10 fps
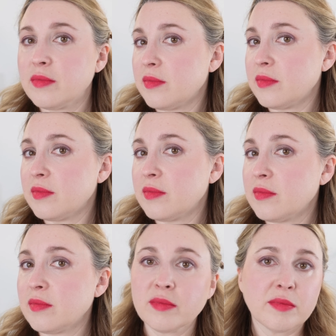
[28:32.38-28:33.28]
so I'm
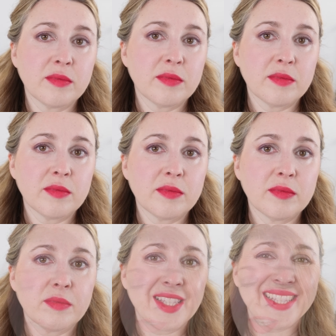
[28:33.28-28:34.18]
interested in
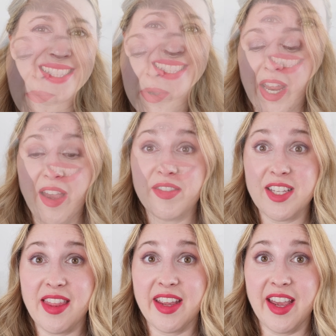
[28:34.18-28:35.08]
picking those up, but I haven't
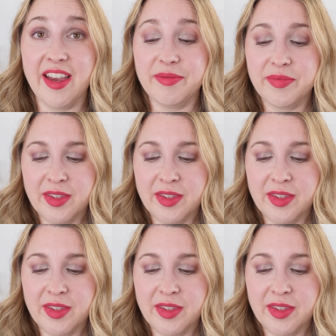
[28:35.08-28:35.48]
done that yet.